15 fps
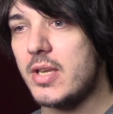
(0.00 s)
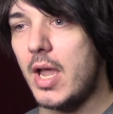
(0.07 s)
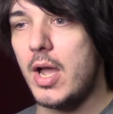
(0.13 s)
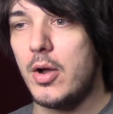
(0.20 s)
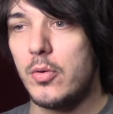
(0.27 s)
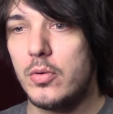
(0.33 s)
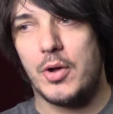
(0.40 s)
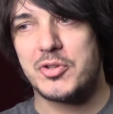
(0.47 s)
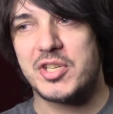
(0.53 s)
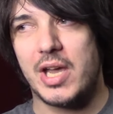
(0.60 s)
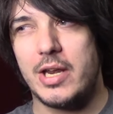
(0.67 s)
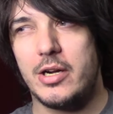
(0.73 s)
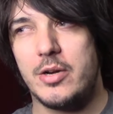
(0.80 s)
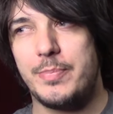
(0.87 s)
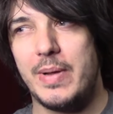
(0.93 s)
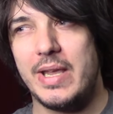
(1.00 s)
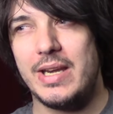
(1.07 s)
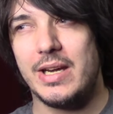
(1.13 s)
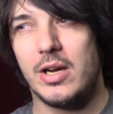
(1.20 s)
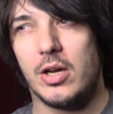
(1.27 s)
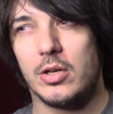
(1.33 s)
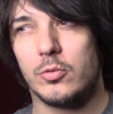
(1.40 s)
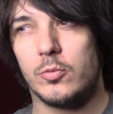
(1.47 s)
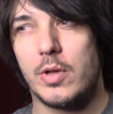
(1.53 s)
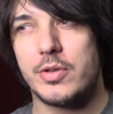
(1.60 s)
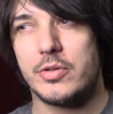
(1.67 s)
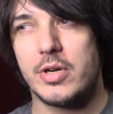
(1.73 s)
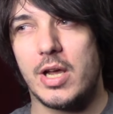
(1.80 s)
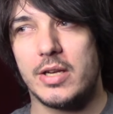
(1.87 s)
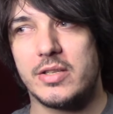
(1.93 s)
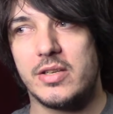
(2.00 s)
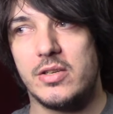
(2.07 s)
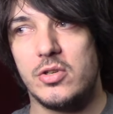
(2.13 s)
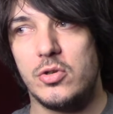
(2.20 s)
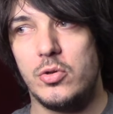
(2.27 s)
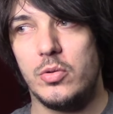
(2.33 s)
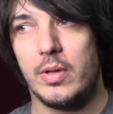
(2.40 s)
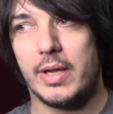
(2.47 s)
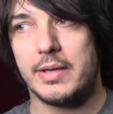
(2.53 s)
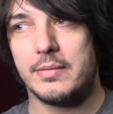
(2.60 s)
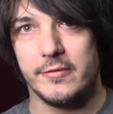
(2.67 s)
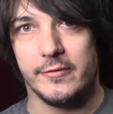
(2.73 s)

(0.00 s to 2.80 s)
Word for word: Uh, I was kind of debating on whether or not to do like